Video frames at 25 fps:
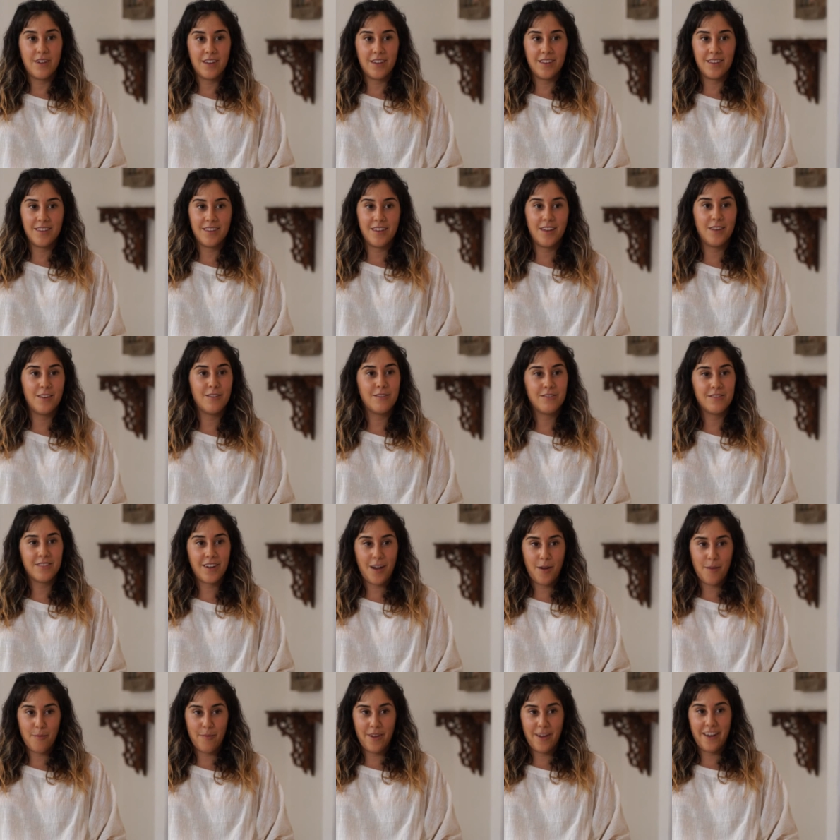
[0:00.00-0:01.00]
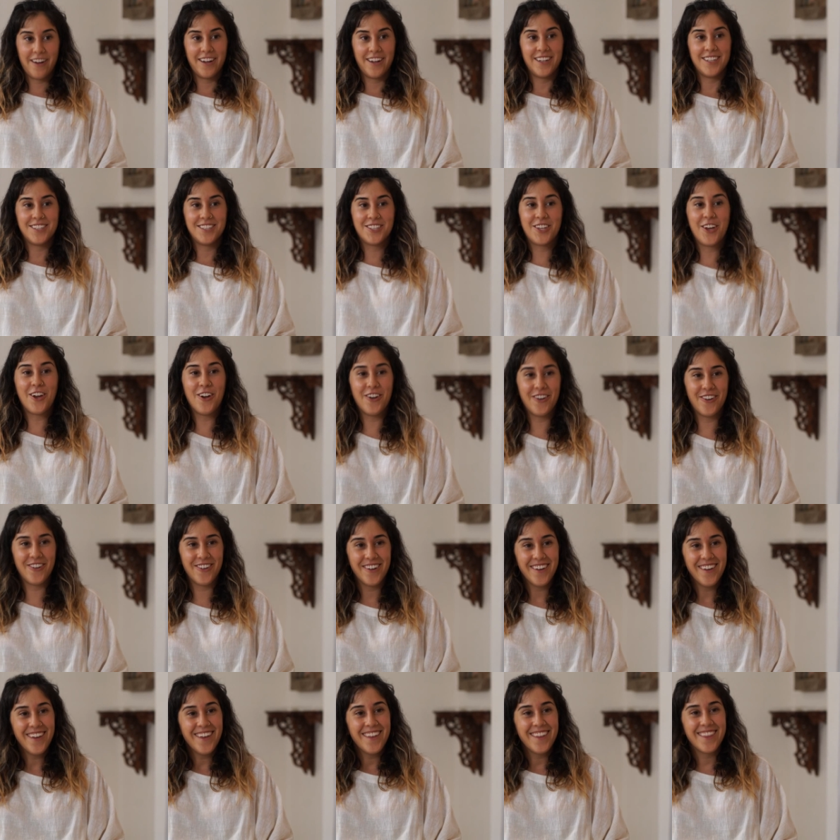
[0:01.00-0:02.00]
fell in love, got married,
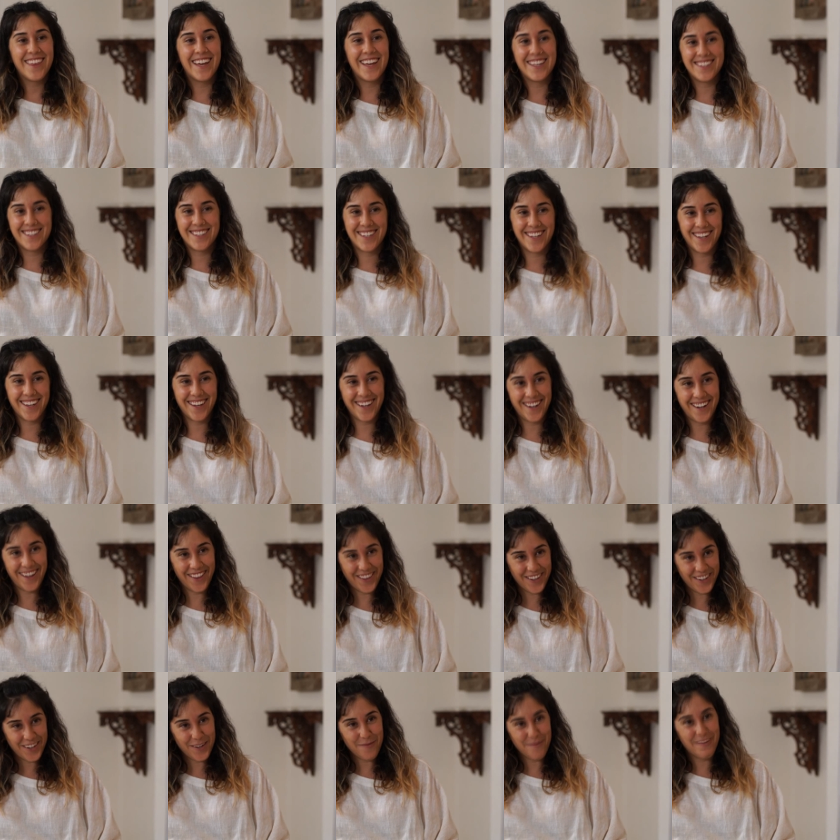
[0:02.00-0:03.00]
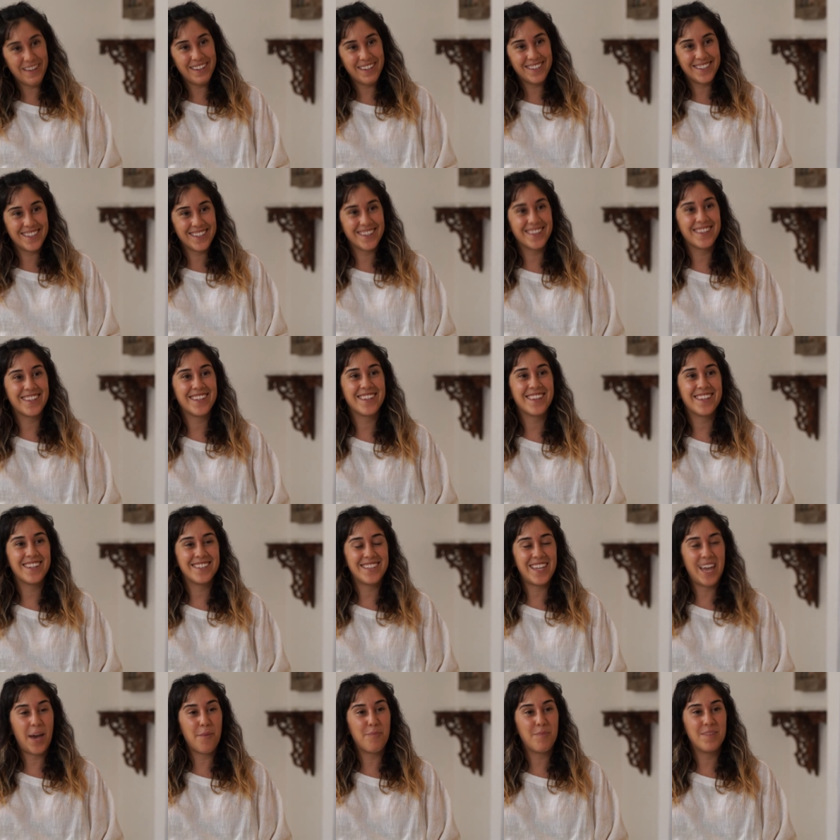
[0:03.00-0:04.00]
so that's like another amazing thing
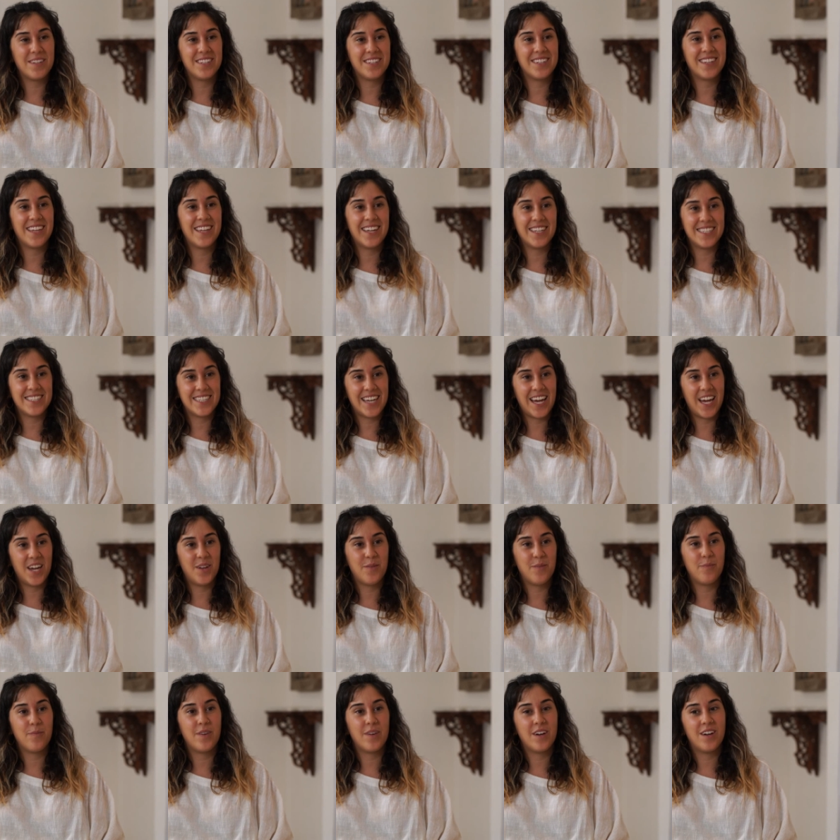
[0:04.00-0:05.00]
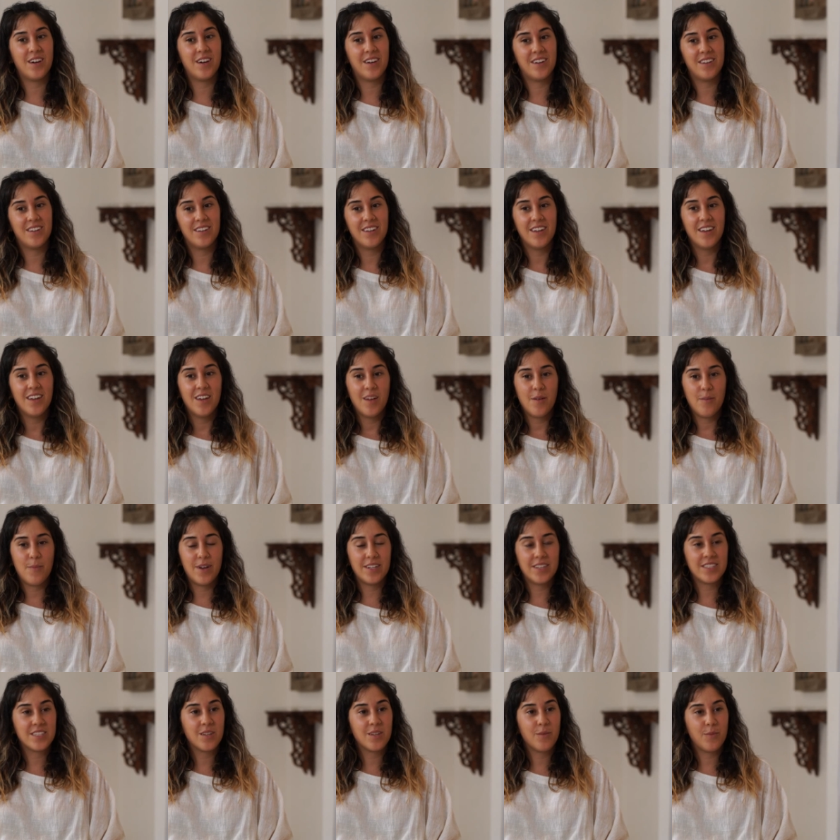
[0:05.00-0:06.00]
that's happened in that time.
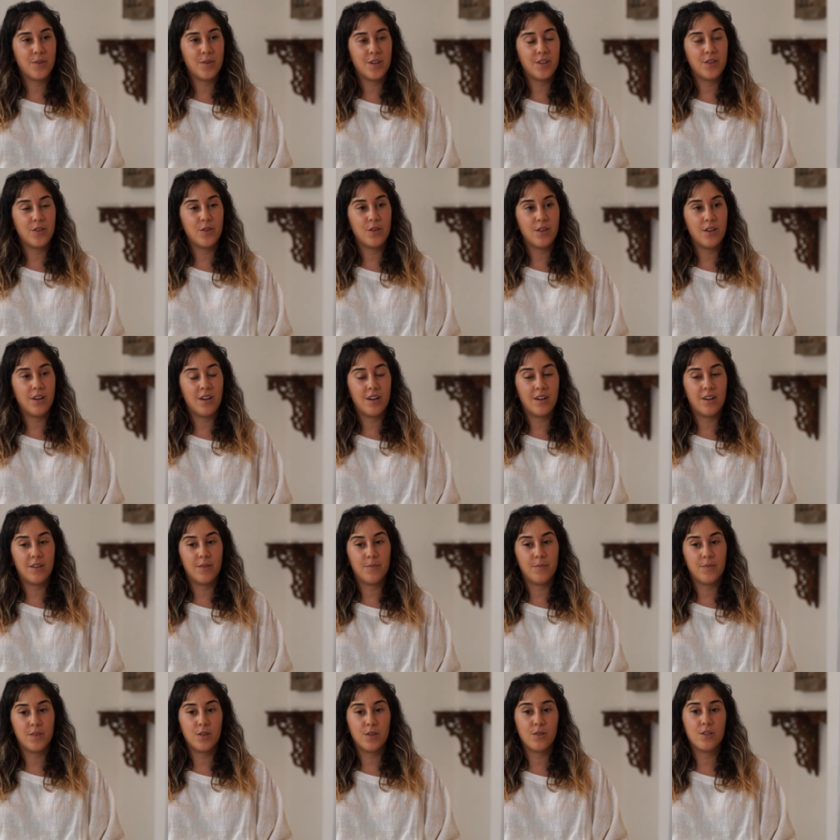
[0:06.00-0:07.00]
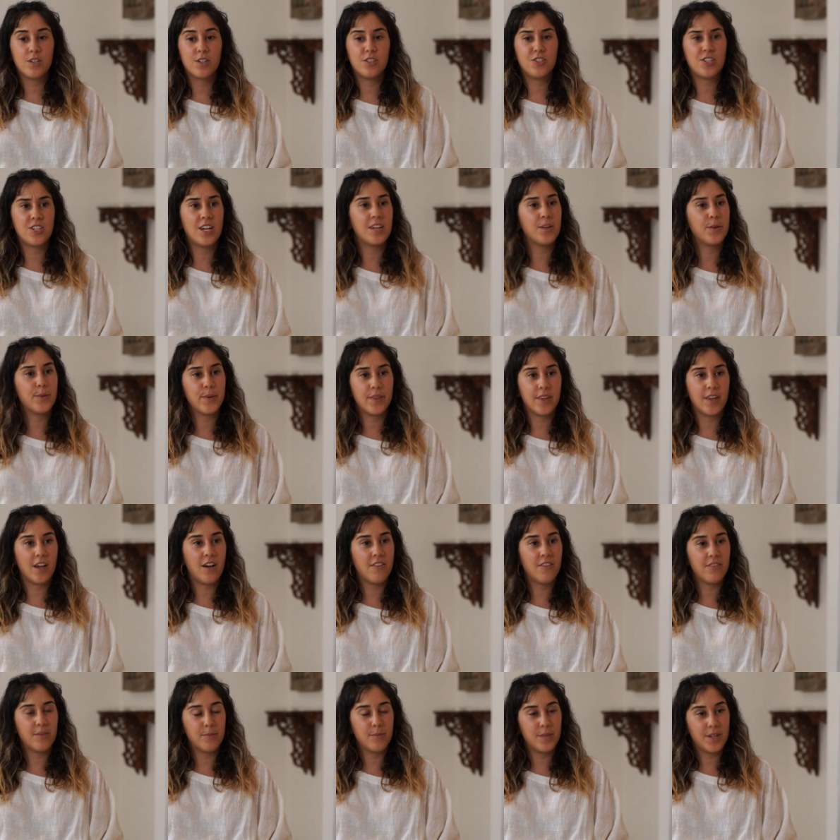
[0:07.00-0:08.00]
Met someone who could genuinely
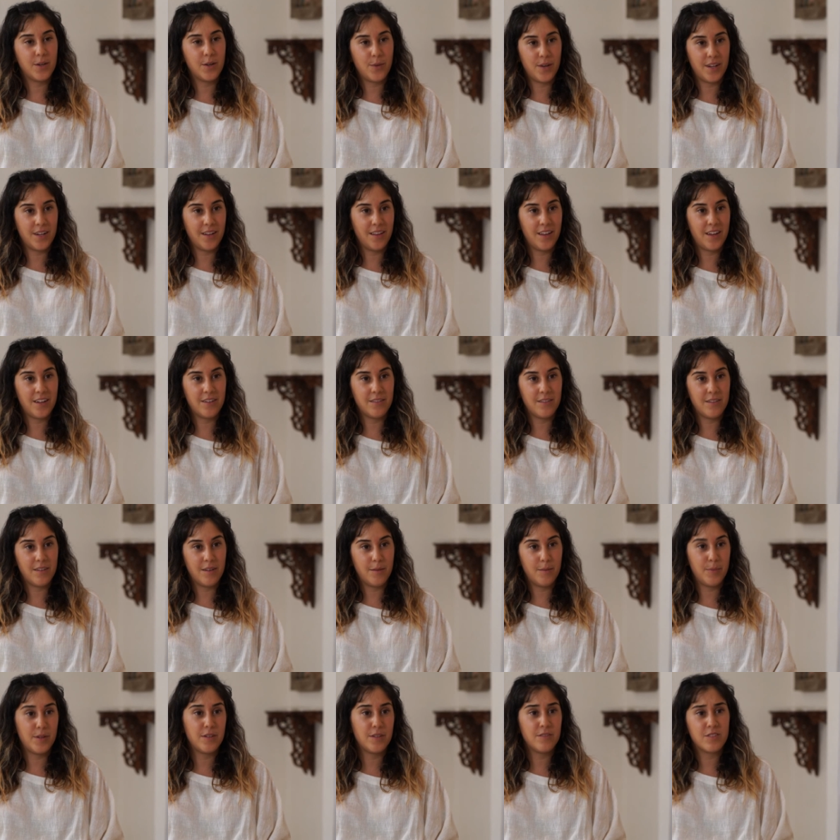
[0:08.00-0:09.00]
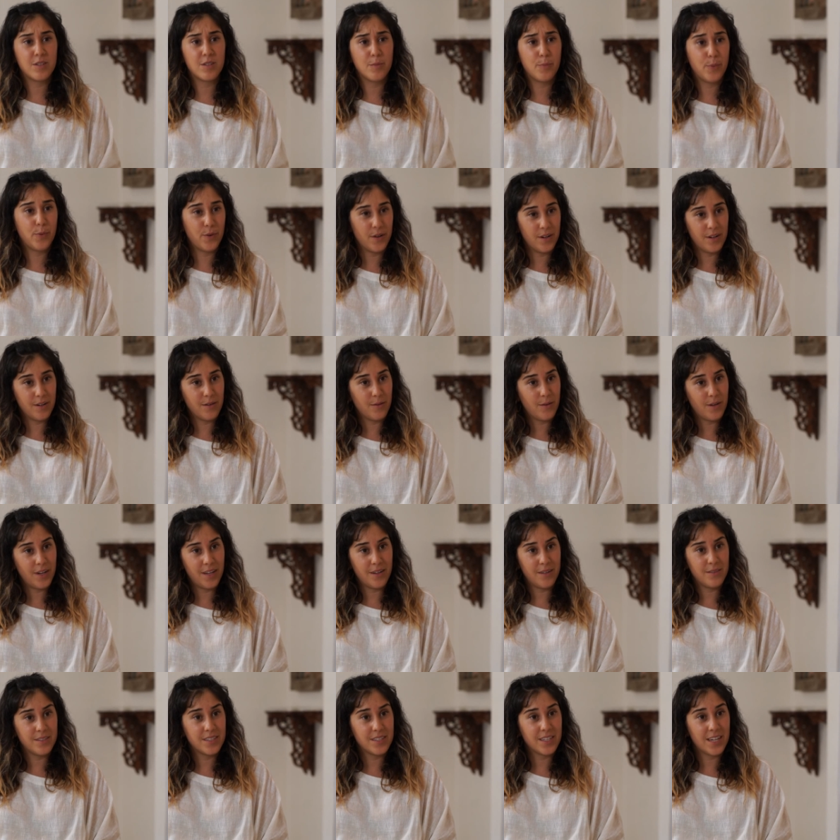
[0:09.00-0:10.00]
offer me quite a bit of support
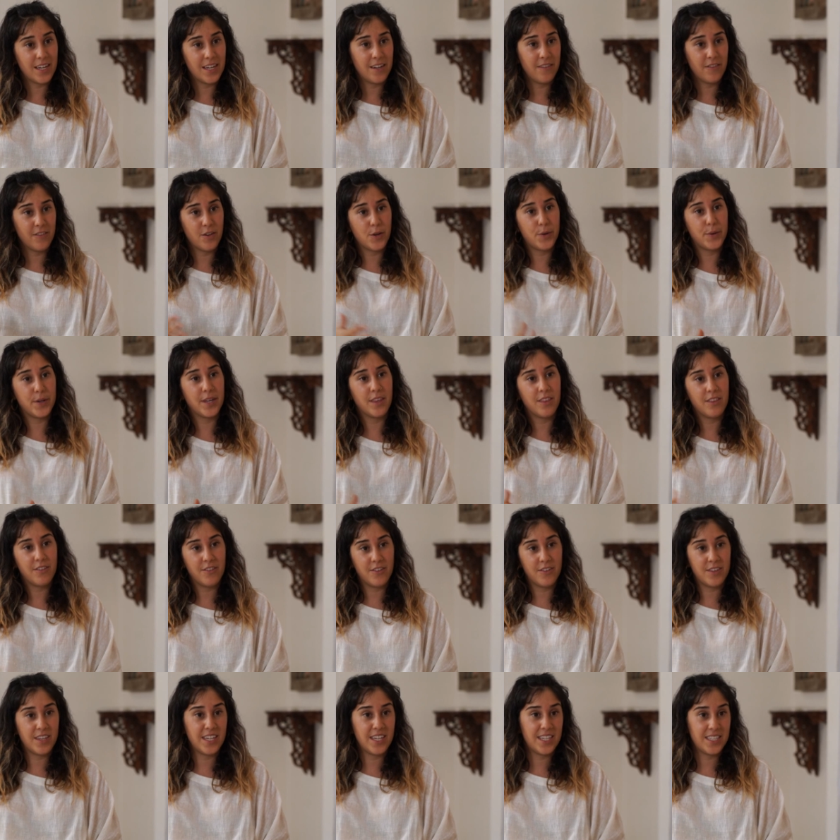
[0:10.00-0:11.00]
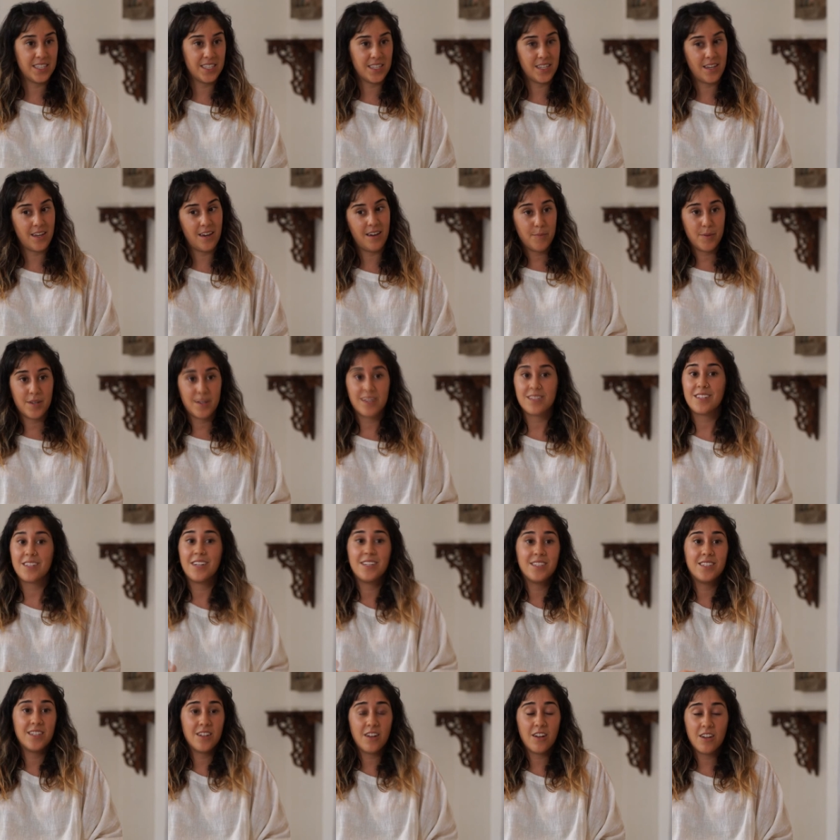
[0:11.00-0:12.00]
while I was kind of going through this. Because
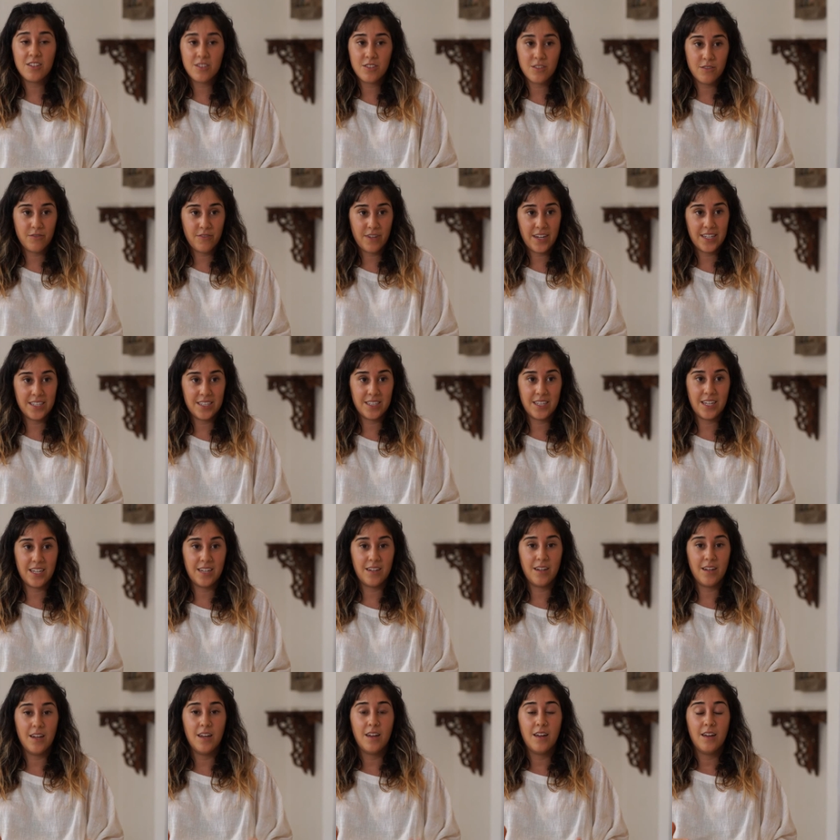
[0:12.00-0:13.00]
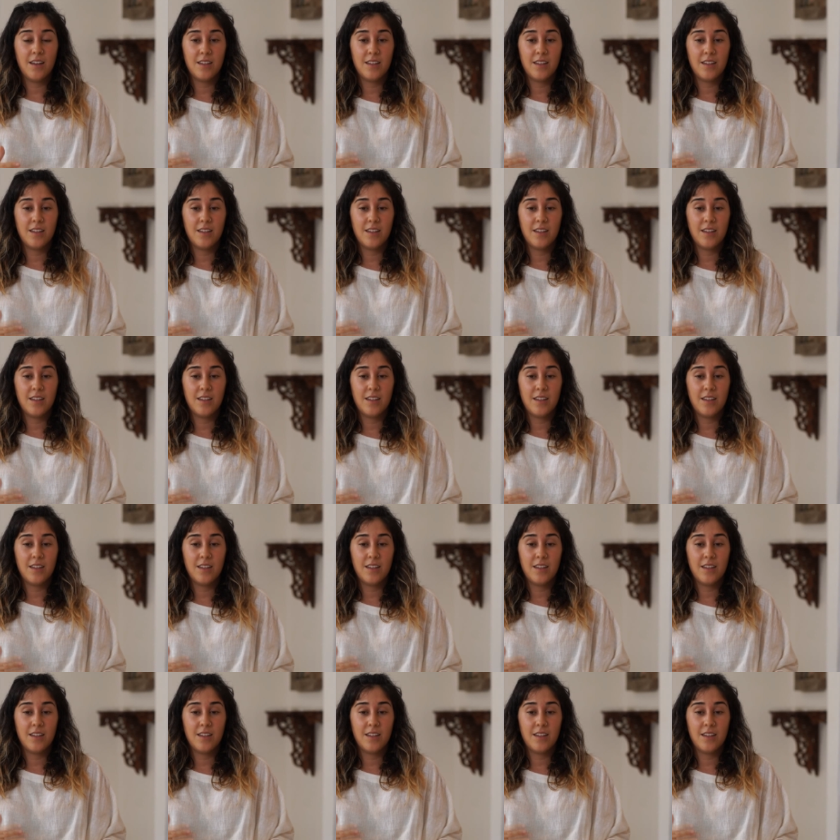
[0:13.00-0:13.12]
I did also find that